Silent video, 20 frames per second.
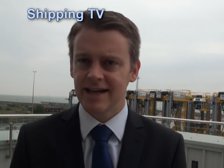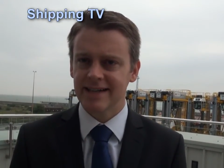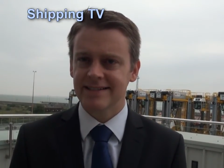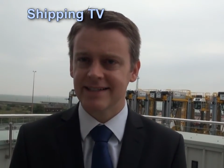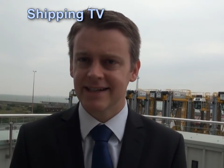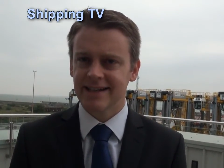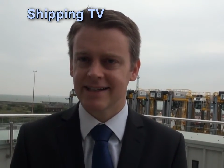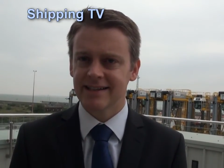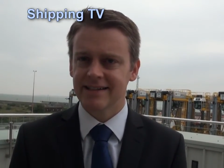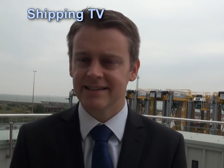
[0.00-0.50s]

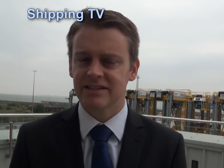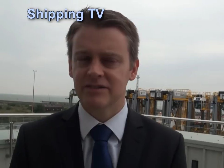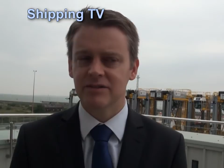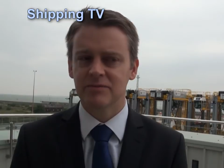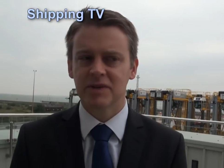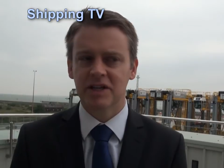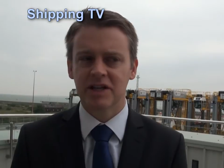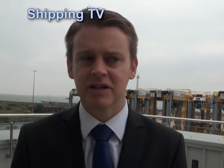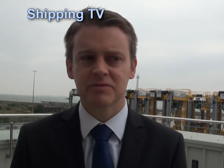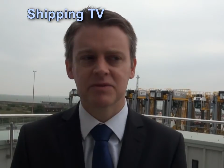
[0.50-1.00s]
Exactly, so
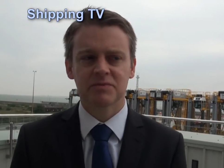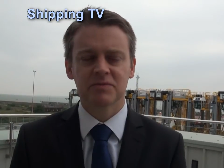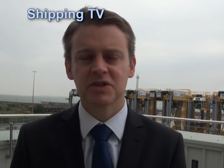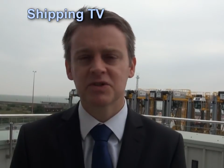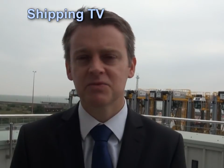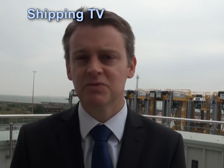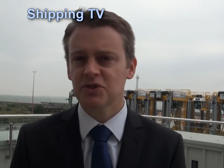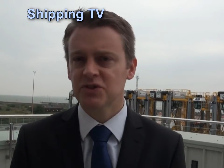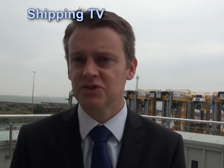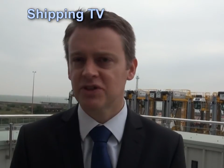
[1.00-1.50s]
it becomes
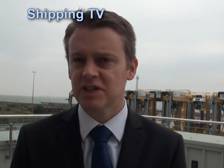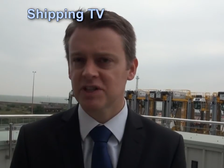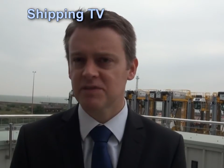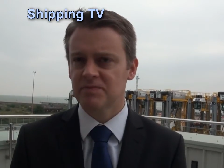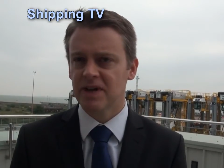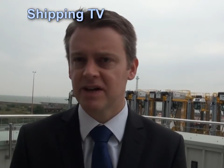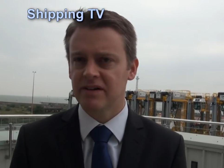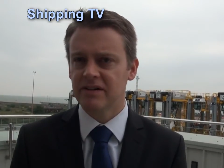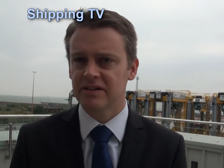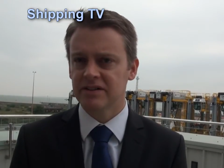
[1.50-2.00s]
much more
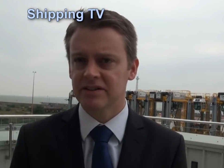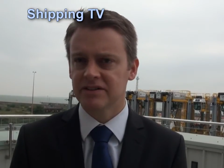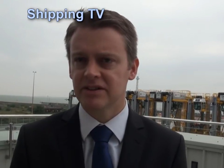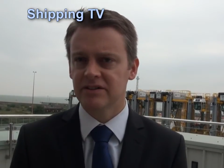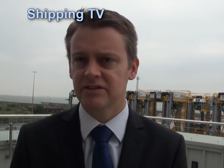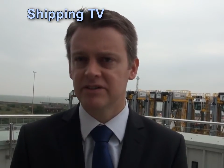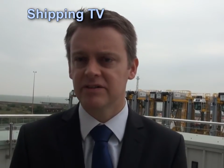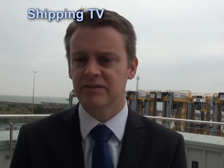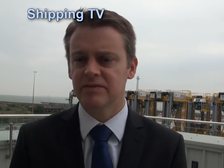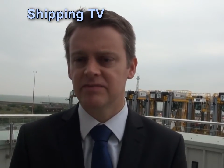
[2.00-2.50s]
transparent.
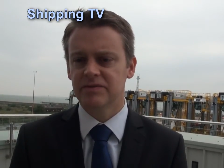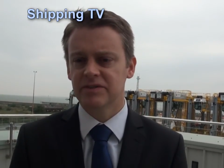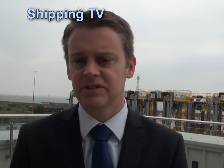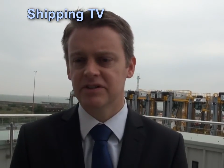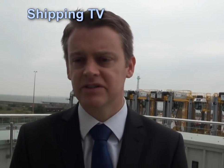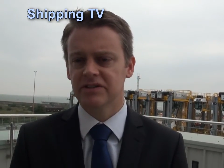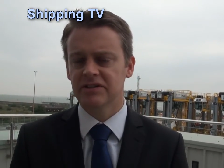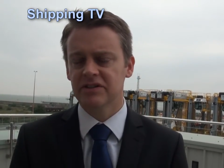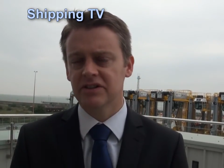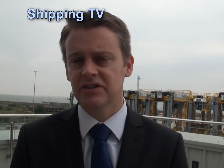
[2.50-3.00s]
So
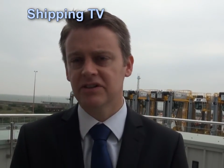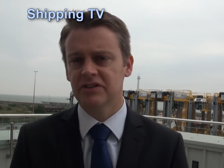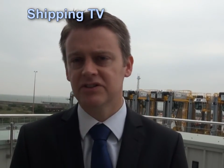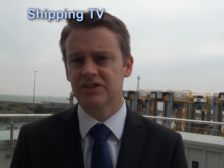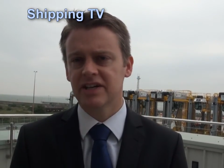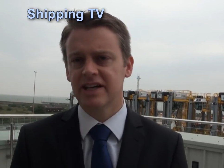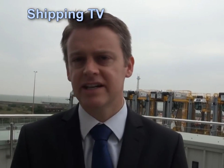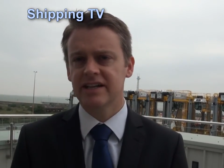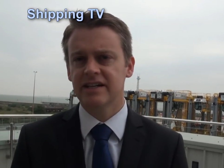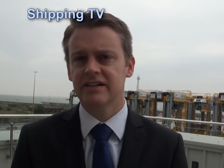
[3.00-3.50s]
the
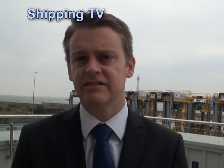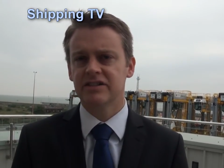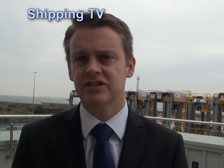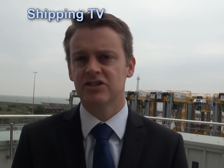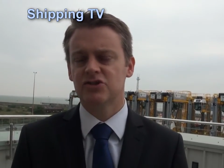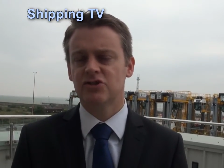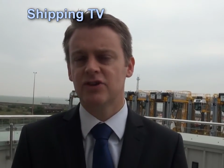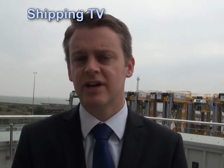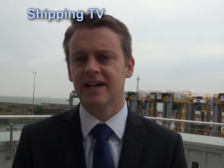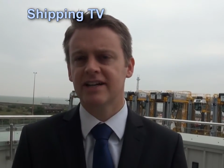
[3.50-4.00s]
container is
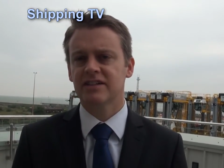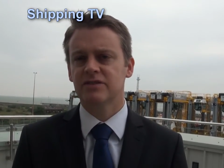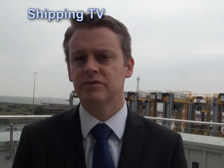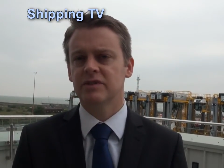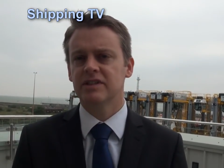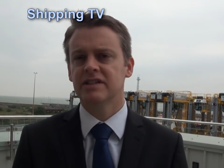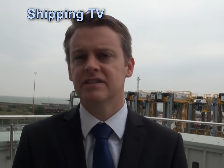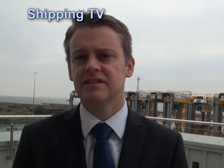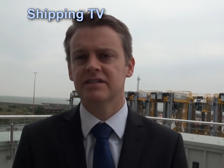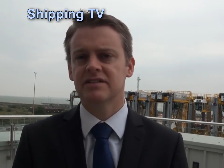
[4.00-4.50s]
tracked
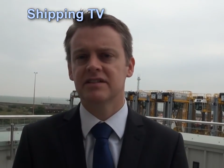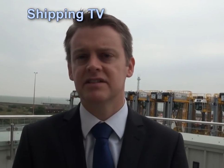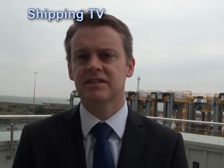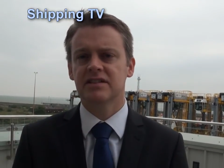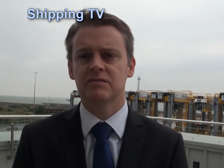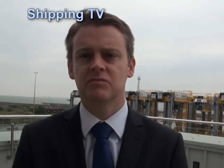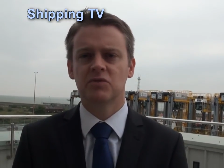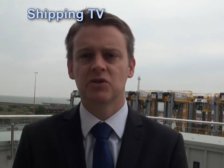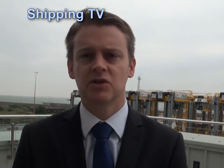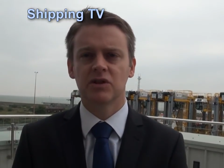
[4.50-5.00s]
within the
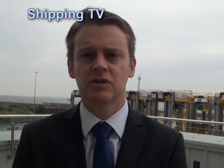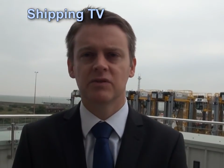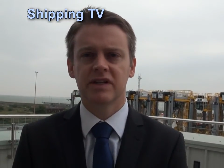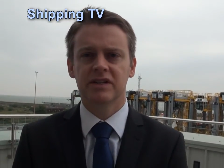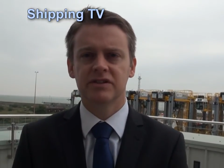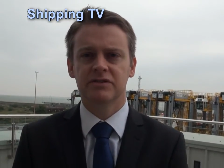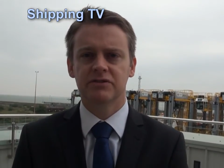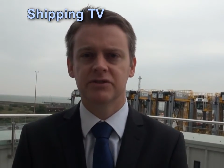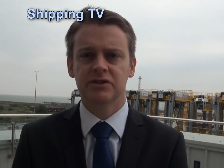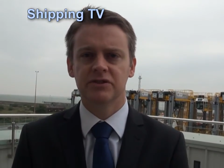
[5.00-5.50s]
system all the
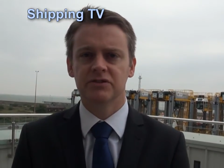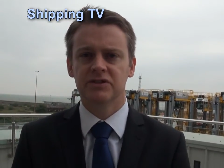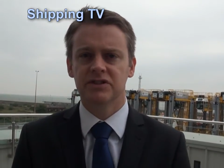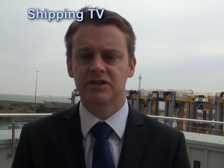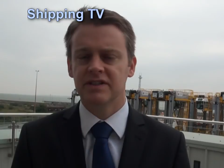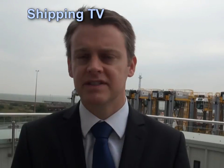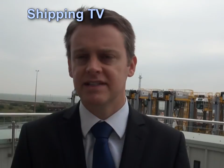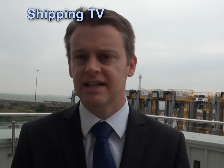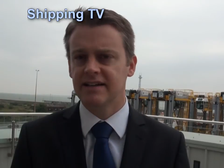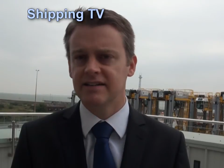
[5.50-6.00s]
way through,
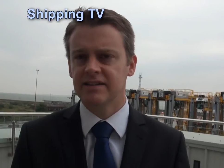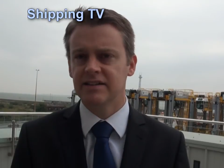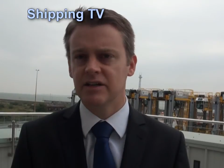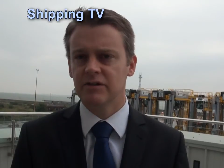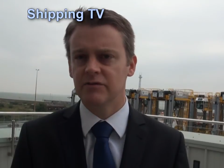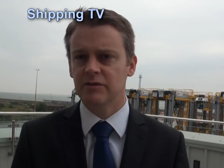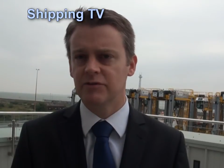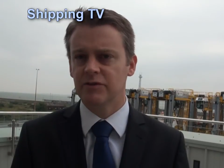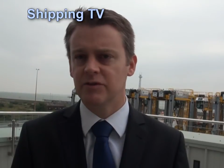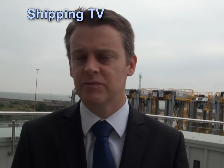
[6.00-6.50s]
so it's handed
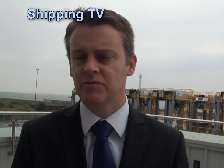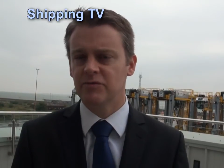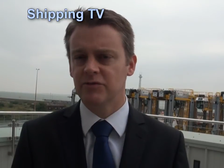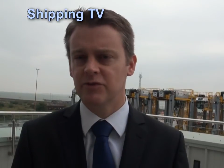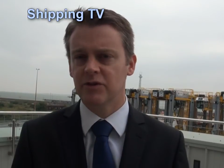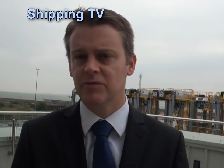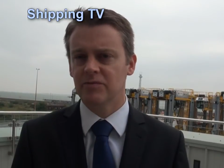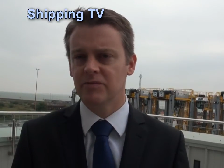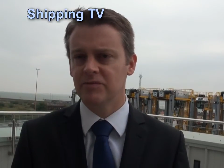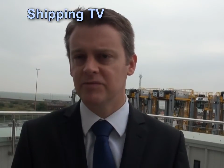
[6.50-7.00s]
over
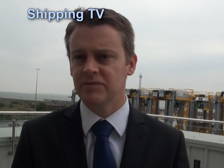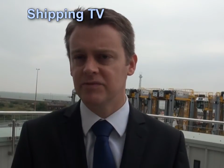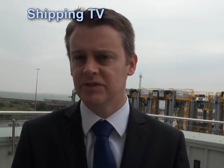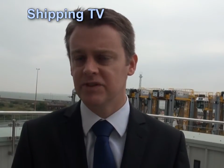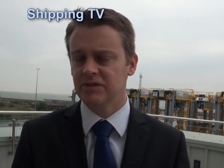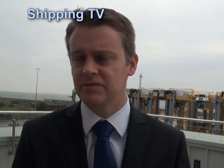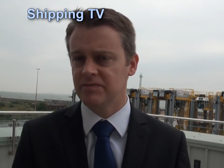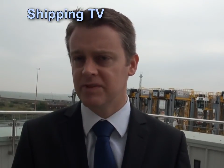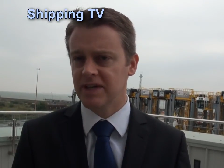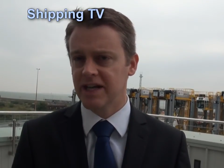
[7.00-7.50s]
from
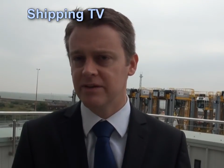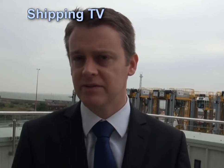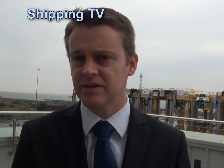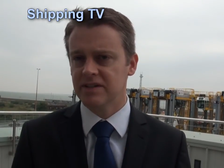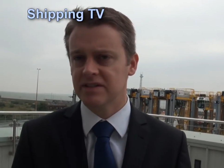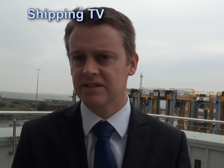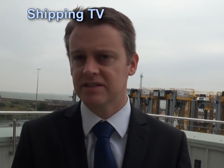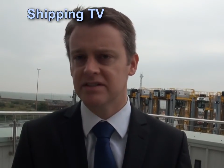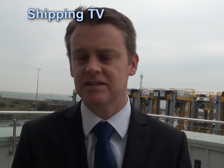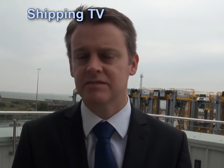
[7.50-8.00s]
the gateway
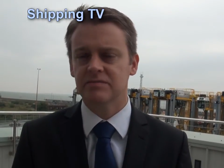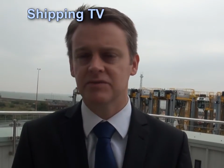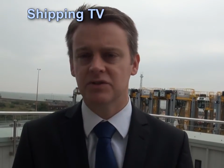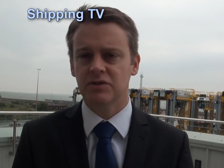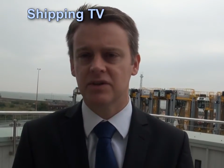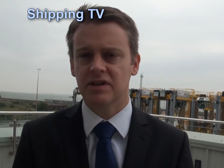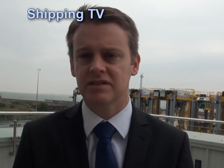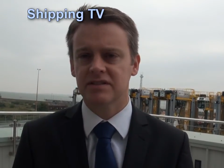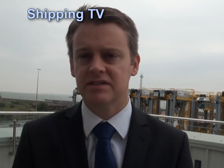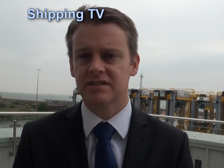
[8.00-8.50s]
system
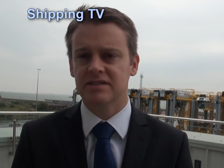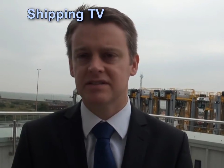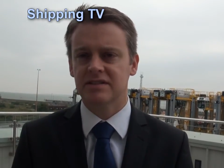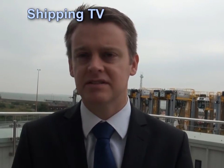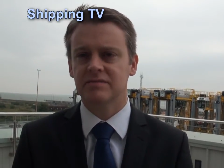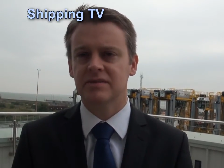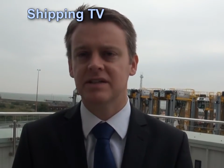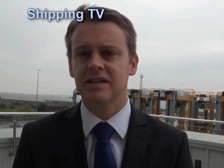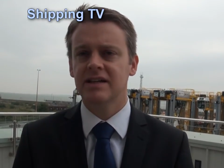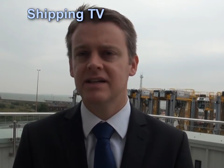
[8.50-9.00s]
to our
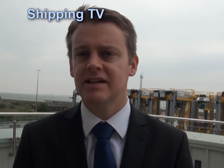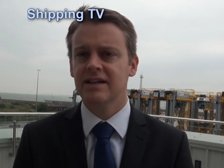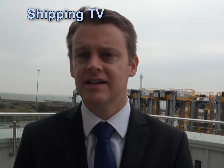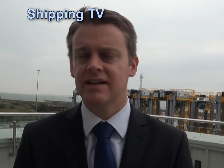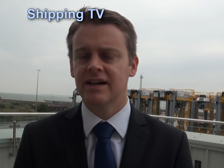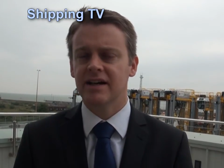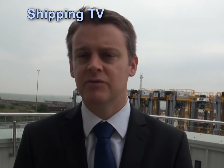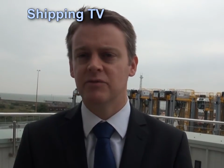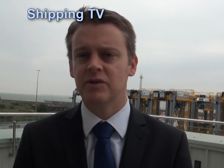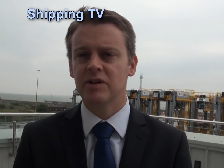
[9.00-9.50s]
system,
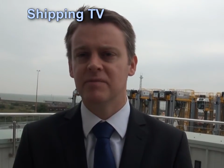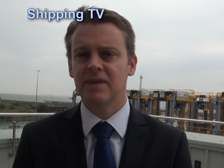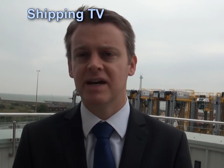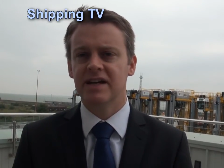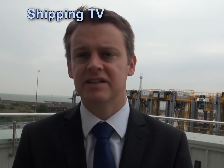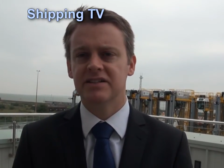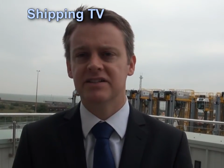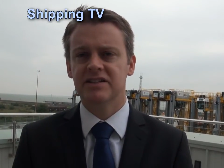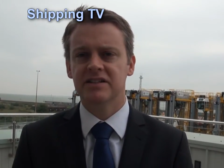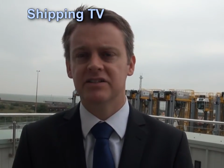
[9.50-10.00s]
and we
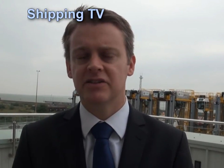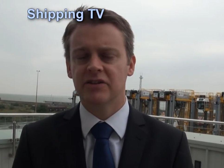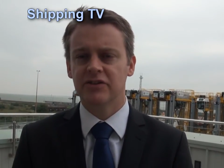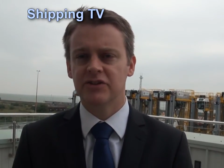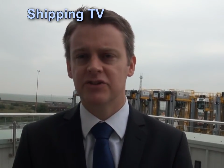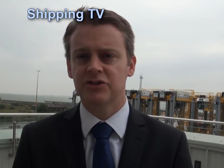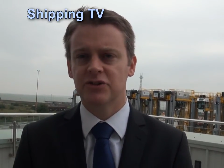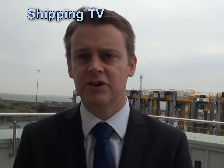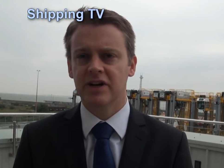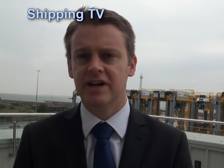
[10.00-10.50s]
manage it on
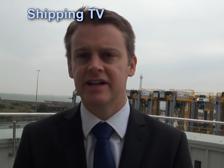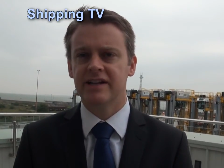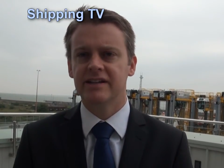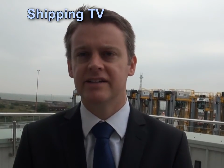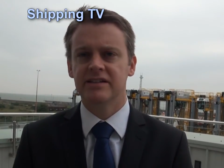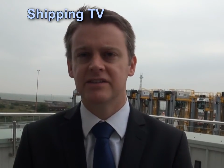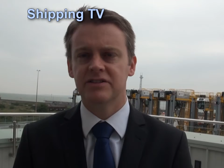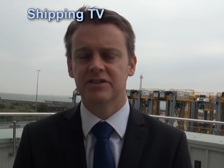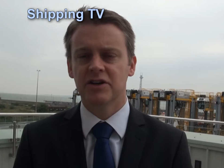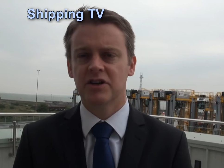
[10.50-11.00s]
the train,
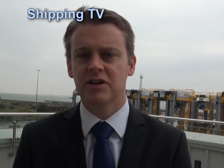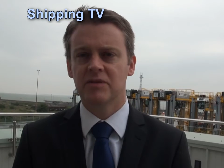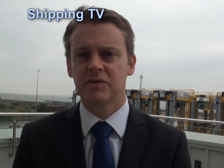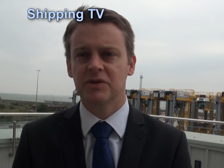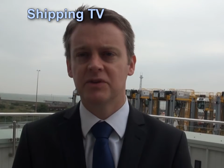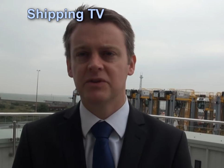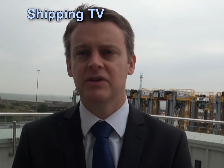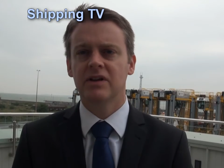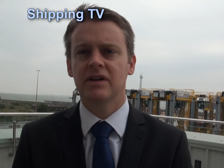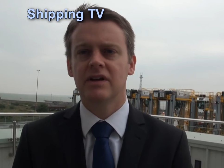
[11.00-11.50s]
in the
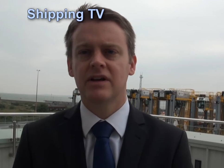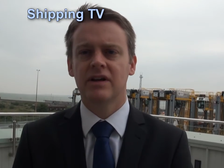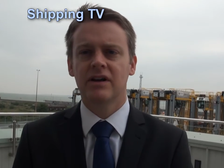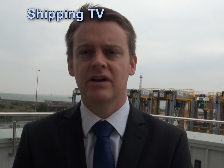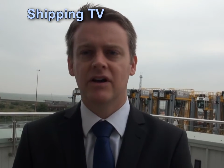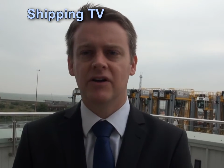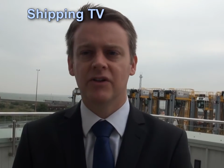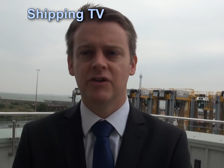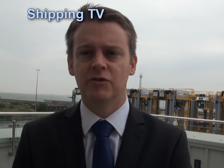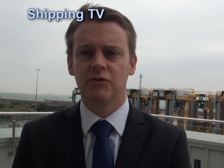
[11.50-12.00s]
terminal,
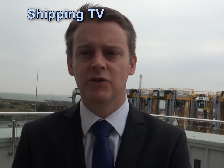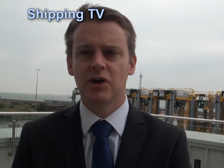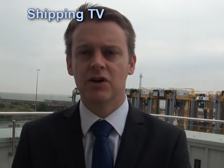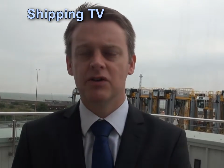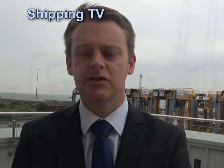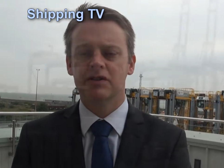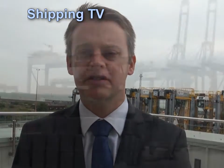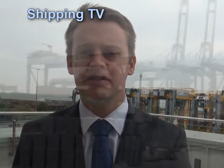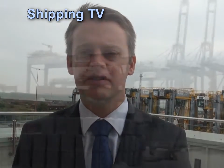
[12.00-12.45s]
on the road